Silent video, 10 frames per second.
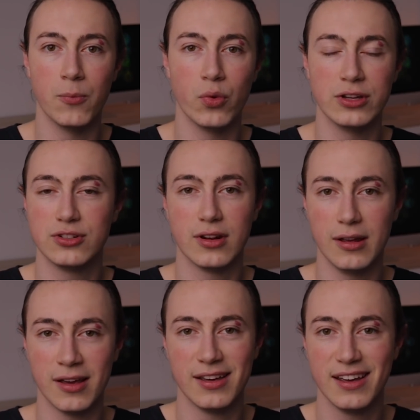which
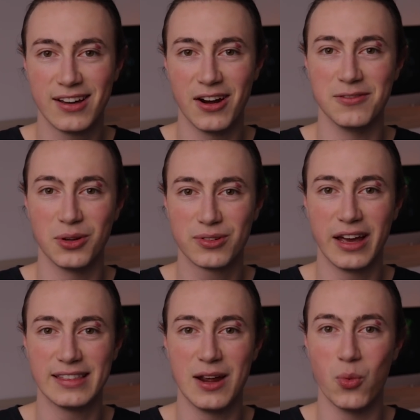kind of looks
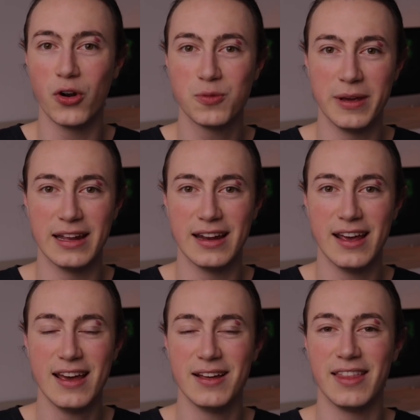like they won't be in
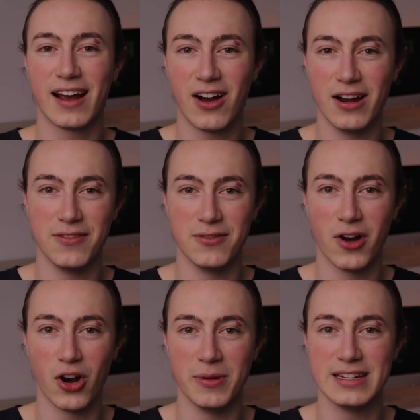that kind of
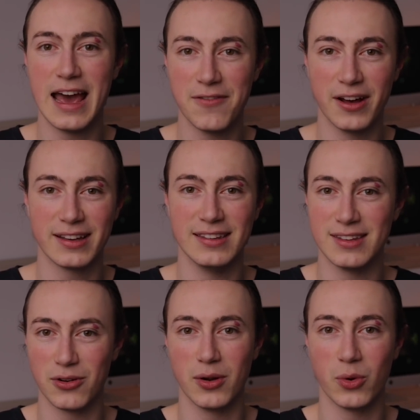environment ever,
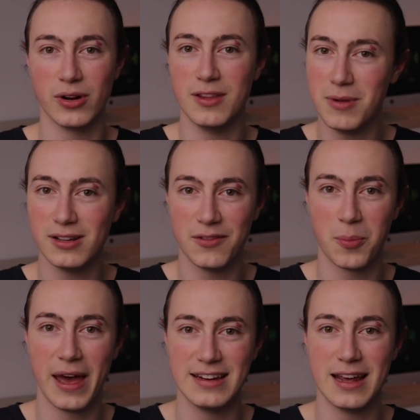considering we're in the middle of a
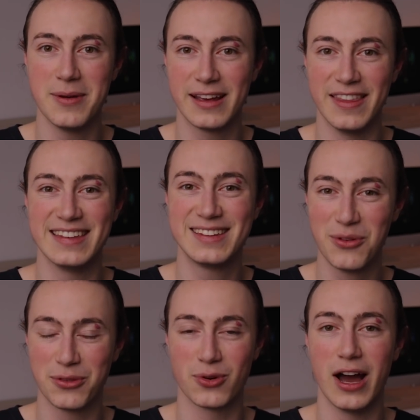pandemic and they're still
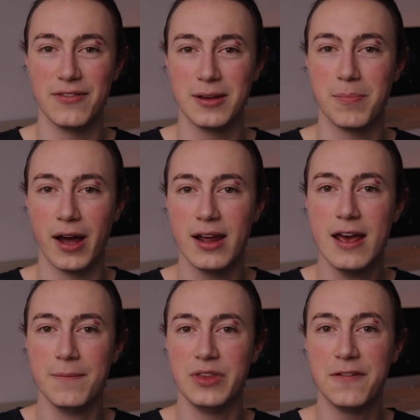thriving. But
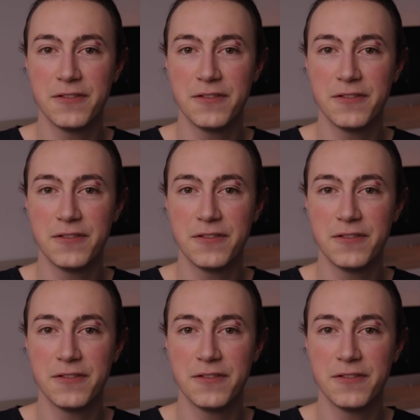if